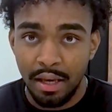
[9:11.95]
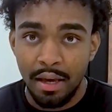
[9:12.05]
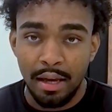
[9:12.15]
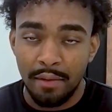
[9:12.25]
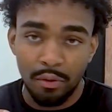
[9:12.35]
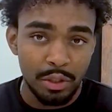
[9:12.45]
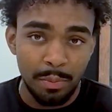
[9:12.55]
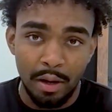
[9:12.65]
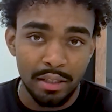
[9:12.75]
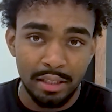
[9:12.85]
And if your
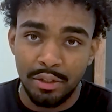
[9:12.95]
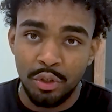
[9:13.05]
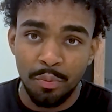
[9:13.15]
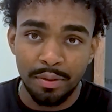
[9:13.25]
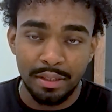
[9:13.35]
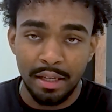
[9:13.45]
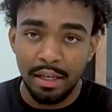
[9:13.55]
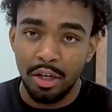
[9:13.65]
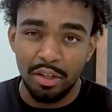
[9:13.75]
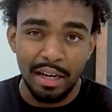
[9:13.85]
response not
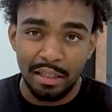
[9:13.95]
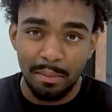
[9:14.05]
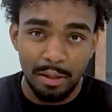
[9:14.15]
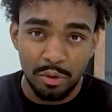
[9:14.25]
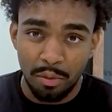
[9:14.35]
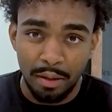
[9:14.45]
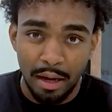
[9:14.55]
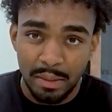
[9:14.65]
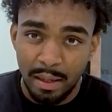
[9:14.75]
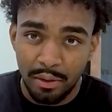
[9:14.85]
2%, you're not getting a bunch of
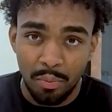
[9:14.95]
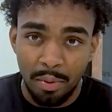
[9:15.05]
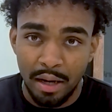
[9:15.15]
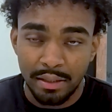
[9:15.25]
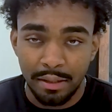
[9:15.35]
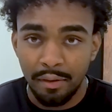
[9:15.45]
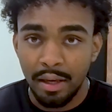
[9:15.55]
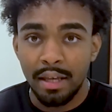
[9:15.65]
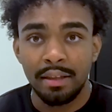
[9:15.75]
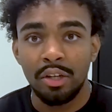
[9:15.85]
replies back that are positive,
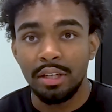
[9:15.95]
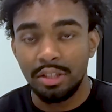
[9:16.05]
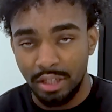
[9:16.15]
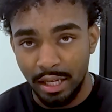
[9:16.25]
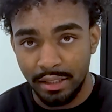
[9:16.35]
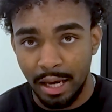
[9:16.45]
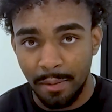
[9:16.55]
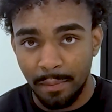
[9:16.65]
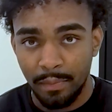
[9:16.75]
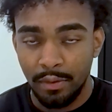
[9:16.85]
then you need to change that.